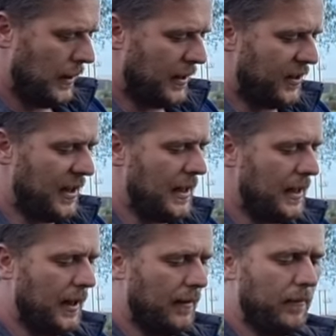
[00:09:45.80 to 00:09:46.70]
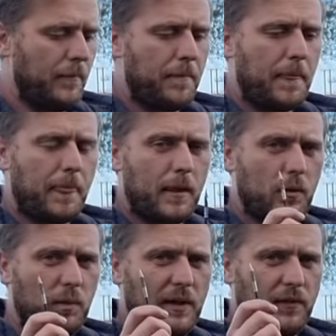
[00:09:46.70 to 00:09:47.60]
And see,
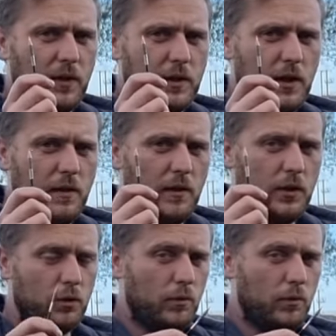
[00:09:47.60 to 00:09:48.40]
whenever you're